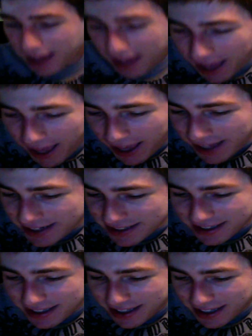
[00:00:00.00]

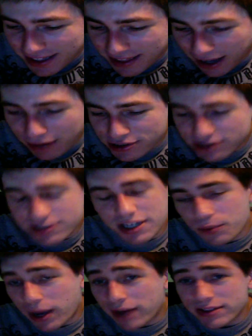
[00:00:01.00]
And I was just like,
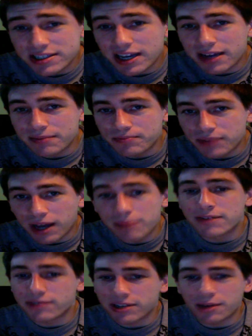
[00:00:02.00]
wow, this game, I'm
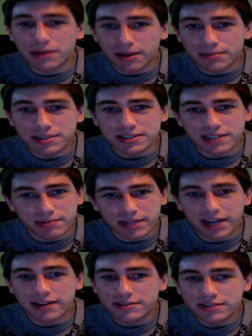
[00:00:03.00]
definitely gonna pick up this game.
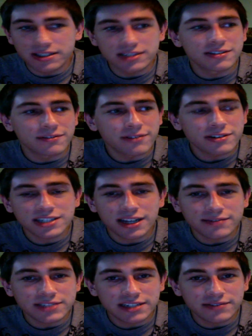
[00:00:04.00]
This is the first thing
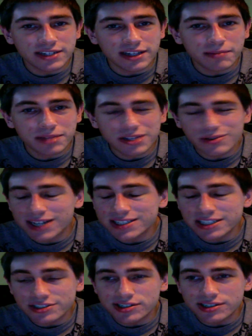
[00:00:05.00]
I've seen of it gameplay wise.
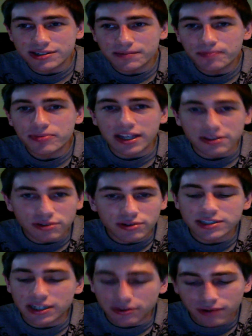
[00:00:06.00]
It looks
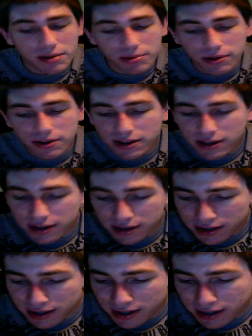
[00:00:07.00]
incredible.
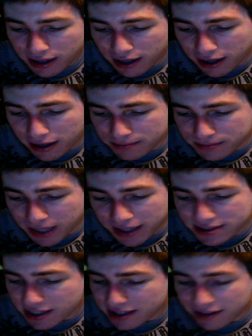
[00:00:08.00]
And
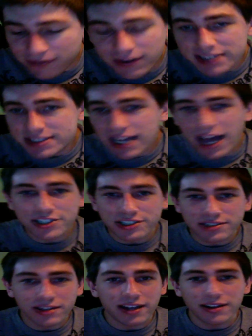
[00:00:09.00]
it's like the fast action,
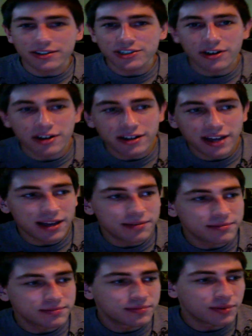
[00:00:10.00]
like an Uncharted
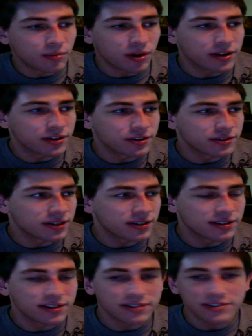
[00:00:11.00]
game, where
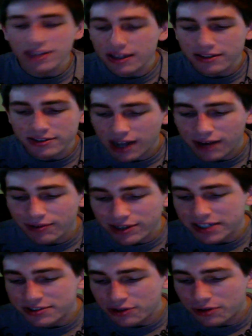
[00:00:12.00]
there's not really
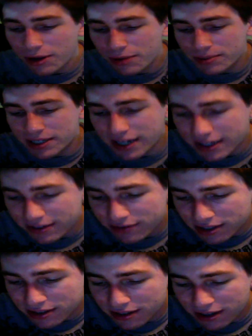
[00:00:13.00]
a dull moment in any of
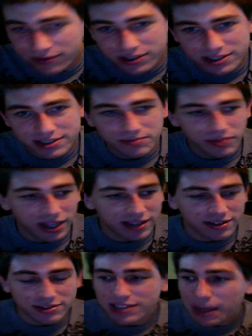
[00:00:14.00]
this. Like
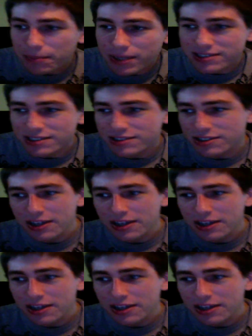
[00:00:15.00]
there's set pieces.